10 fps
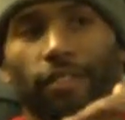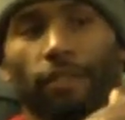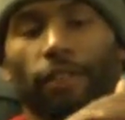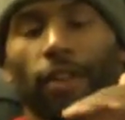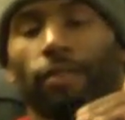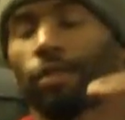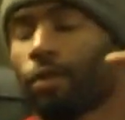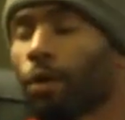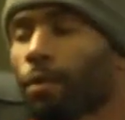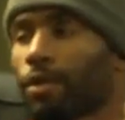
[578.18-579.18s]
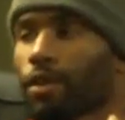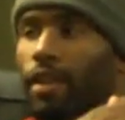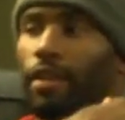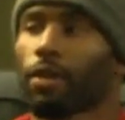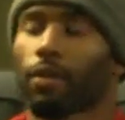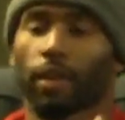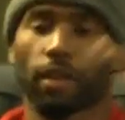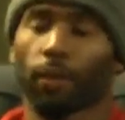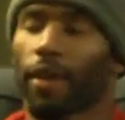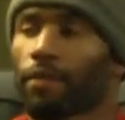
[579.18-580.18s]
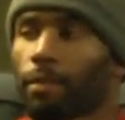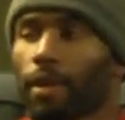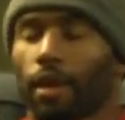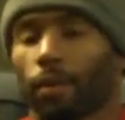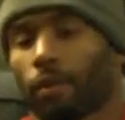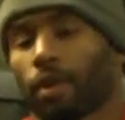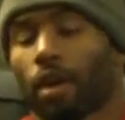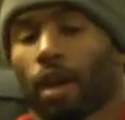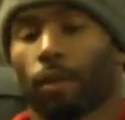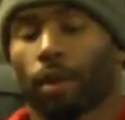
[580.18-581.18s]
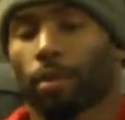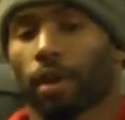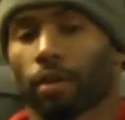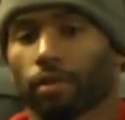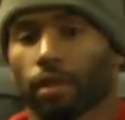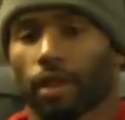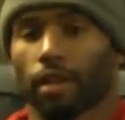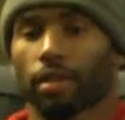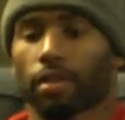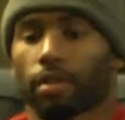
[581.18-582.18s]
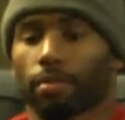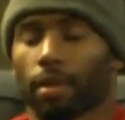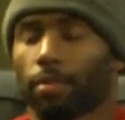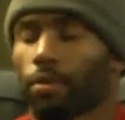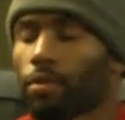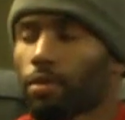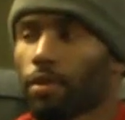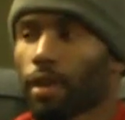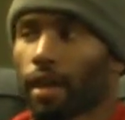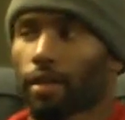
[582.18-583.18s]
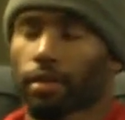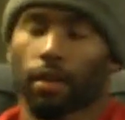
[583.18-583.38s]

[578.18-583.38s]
follow the norm. We try to get away from it, and we applaud those kids and people who do that.